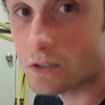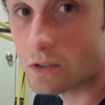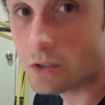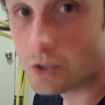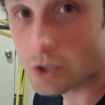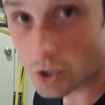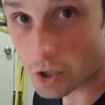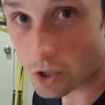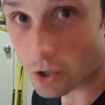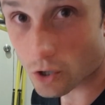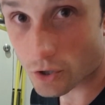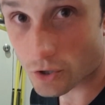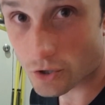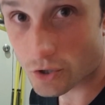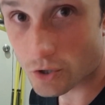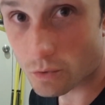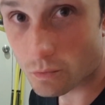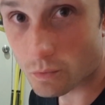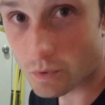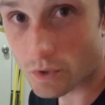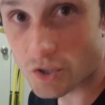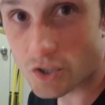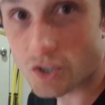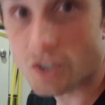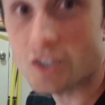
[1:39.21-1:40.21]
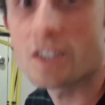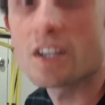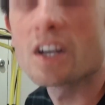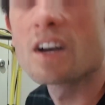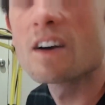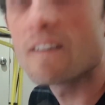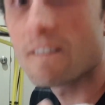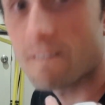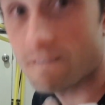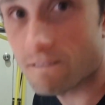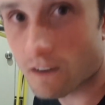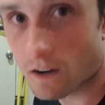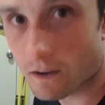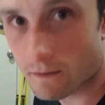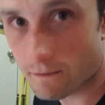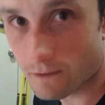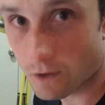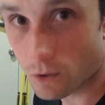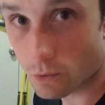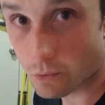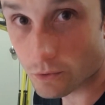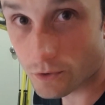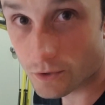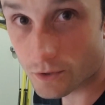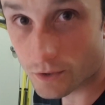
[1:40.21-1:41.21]
charge, which is 5
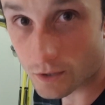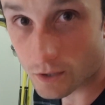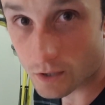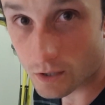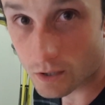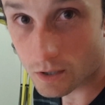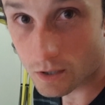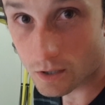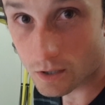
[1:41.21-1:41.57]
volts.